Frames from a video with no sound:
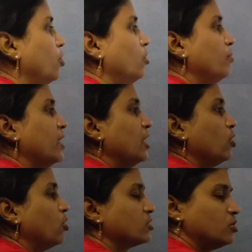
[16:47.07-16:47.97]
on bare
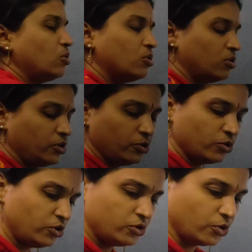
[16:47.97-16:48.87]
rocks or
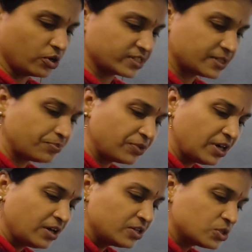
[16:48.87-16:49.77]
on rocks.
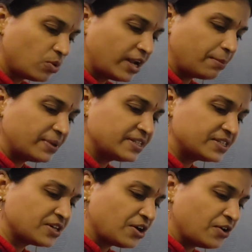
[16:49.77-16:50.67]
So what happens?